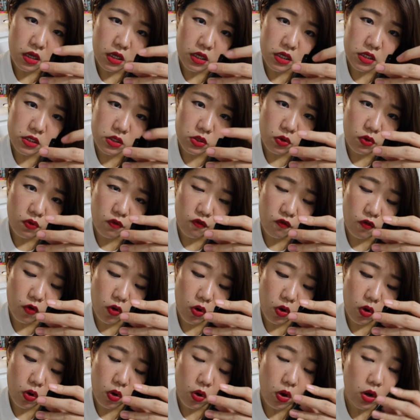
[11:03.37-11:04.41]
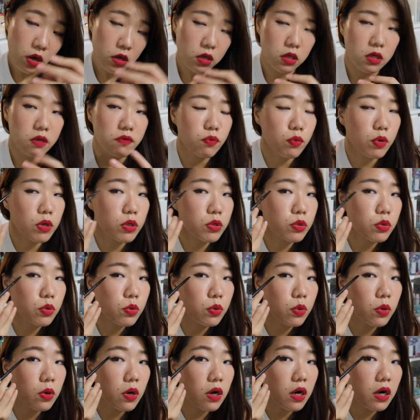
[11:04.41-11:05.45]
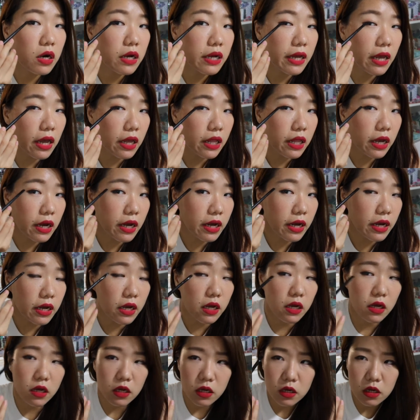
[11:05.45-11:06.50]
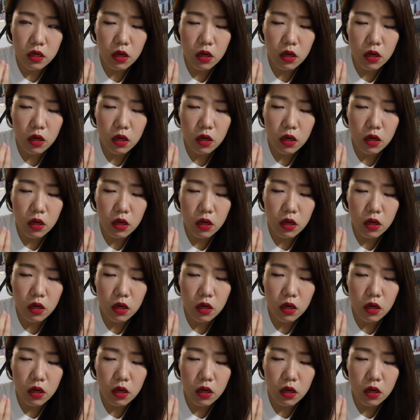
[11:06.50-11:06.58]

is good for if you want to do a cat eye,